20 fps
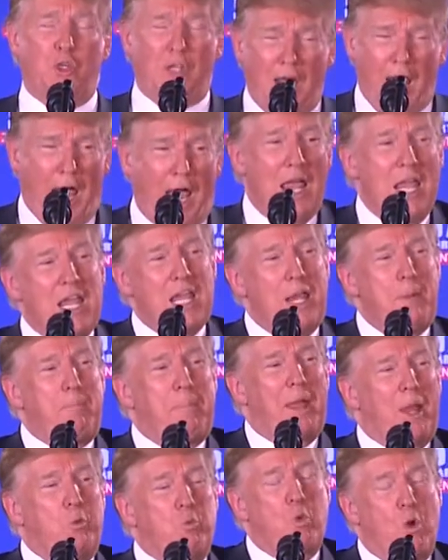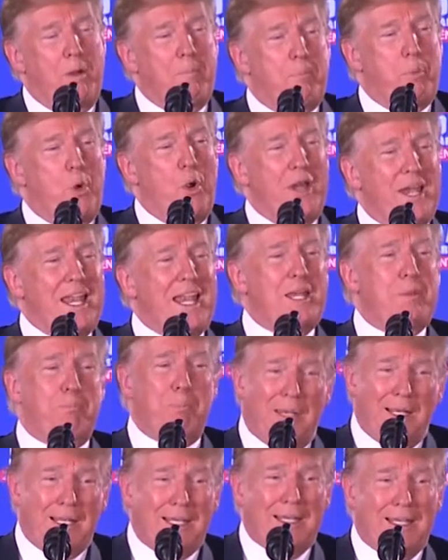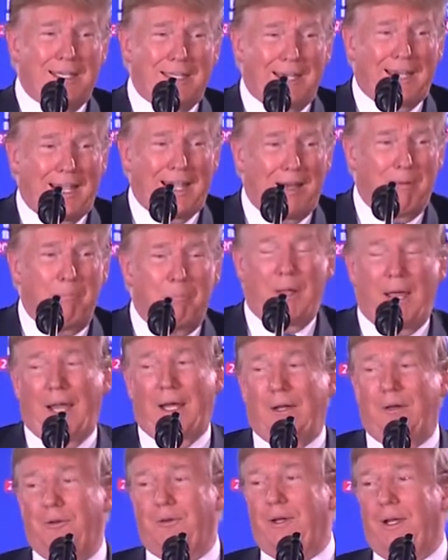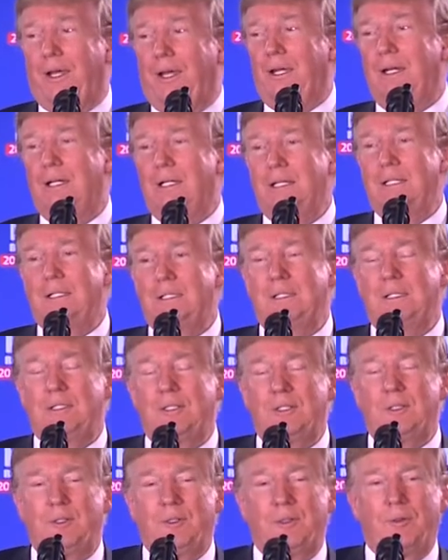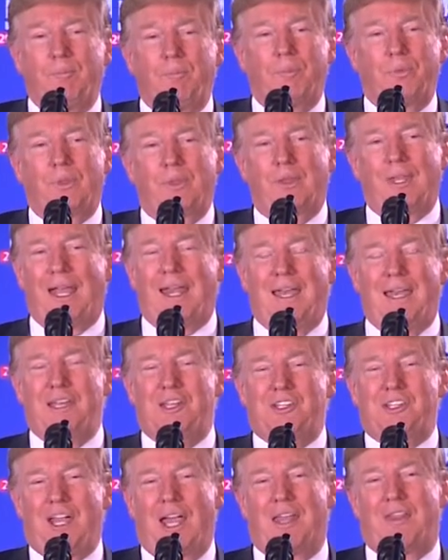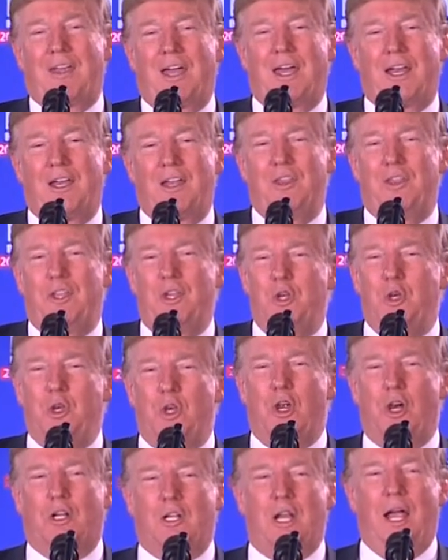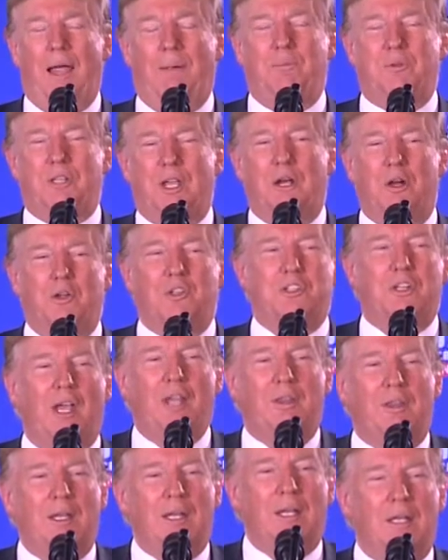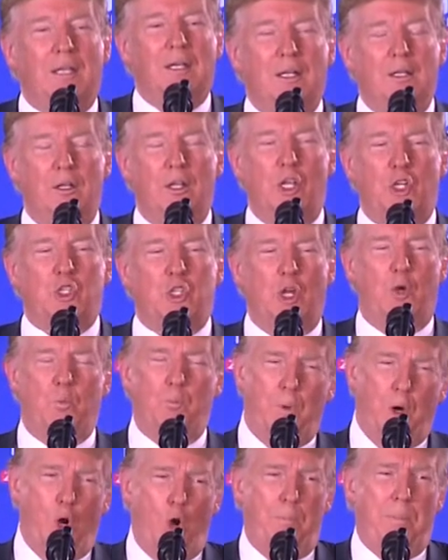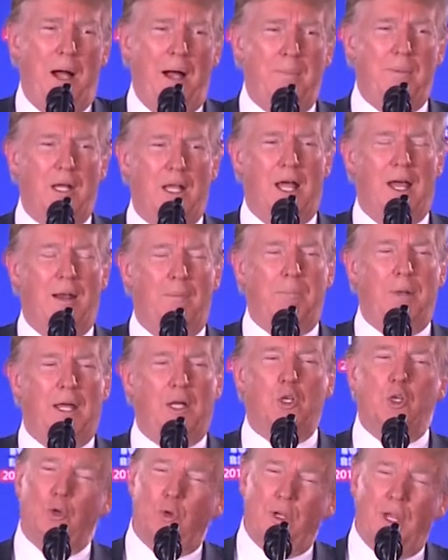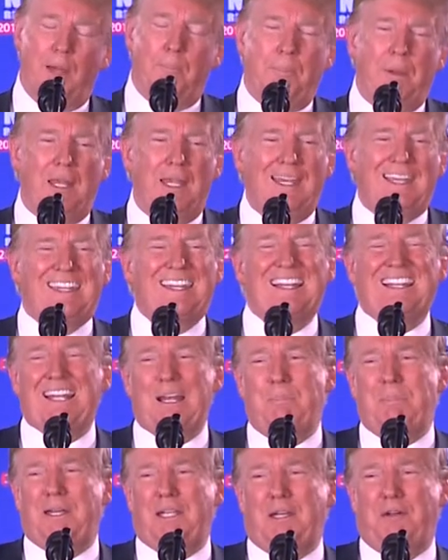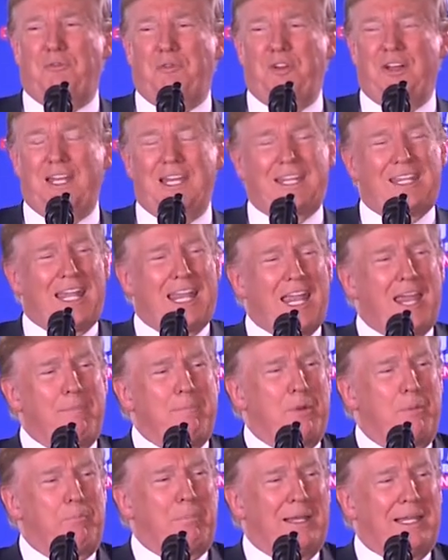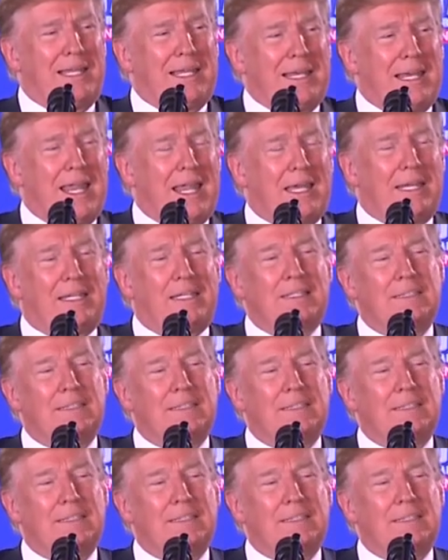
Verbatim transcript: Yeah, he paid $1.8 billion to get them back, okay? They didn't say that. In the New York Times, they don't say that. They said, but Obama got them back too. Yeah, but he a little bit different. They gave him $1.8 billion.